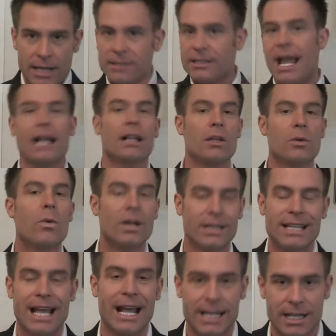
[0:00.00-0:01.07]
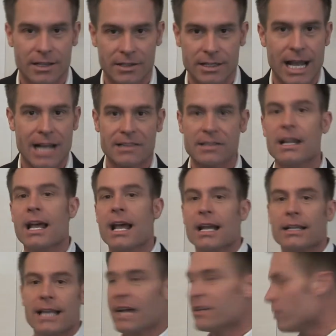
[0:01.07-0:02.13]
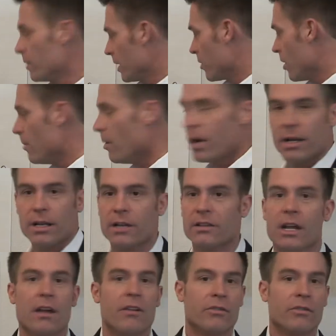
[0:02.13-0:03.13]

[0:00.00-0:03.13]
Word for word: exactly what that is and that's that's what the club audit is.